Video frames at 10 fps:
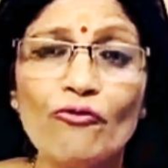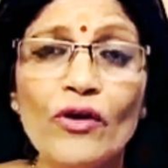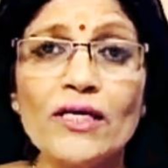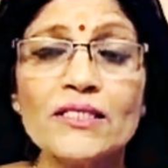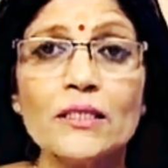
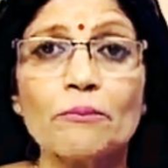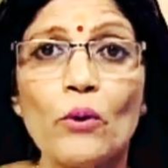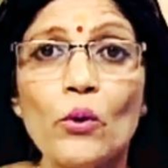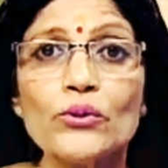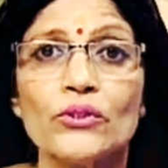we are
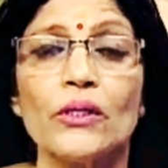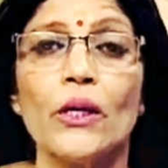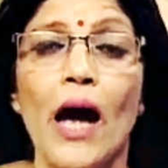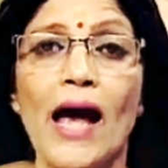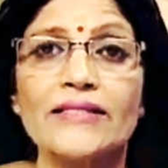supposed
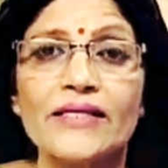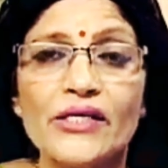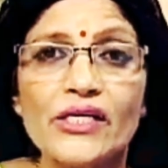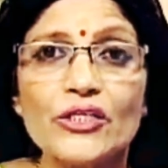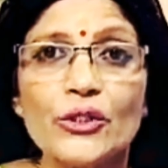as a
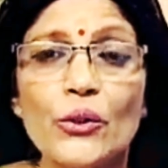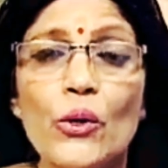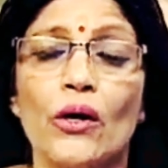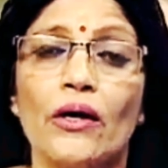teacher